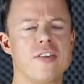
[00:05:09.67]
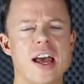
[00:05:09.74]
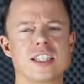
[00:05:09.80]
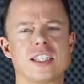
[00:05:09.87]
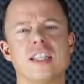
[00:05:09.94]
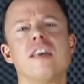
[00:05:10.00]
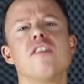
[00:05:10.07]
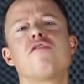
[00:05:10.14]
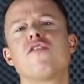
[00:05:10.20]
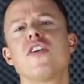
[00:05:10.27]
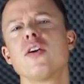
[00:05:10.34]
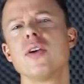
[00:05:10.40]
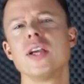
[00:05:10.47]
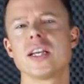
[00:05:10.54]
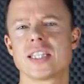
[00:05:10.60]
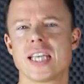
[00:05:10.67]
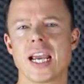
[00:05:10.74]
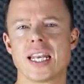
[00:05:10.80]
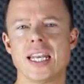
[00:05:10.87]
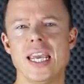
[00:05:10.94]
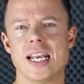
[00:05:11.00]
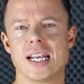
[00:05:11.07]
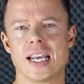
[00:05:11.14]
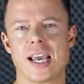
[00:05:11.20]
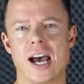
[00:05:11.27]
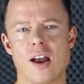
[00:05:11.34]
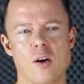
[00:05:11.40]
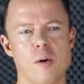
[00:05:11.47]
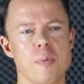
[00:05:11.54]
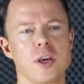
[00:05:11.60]
That's an inferior technique,
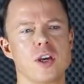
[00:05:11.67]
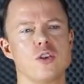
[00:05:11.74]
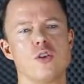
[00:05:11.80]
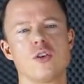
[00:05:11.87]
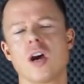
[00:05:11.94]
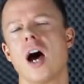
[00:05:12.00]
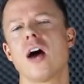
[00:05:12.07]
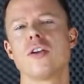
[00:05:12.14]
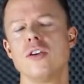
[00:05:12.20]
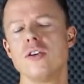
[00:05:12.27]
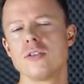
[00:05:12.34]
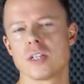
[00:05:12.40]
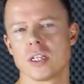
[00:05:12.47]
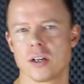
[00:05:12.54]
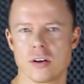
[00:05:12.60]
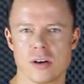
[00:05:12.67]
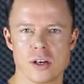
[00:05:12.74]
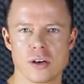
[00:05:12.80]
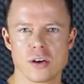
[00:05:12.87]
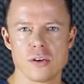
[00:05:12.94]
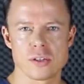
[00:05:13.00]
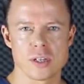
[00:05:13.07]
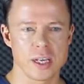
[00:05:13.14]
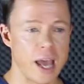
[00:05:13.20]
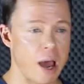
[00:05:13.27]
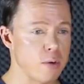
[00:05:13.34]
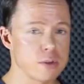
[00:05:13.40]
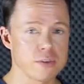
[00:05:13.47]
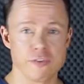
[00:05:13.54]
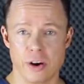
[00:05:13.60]
legato, because you can't use it on an acoustic.
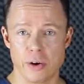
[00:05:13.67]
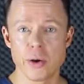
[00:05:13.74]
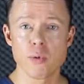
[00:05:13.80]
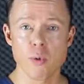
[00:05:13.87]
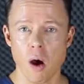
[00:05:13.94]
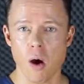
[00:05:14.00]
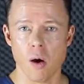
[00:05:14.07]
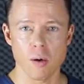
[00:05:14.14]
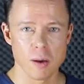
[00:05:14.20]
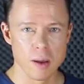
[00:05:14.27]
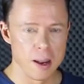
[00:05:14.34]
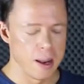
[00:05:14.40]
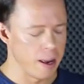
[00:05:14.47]
I was very wrong.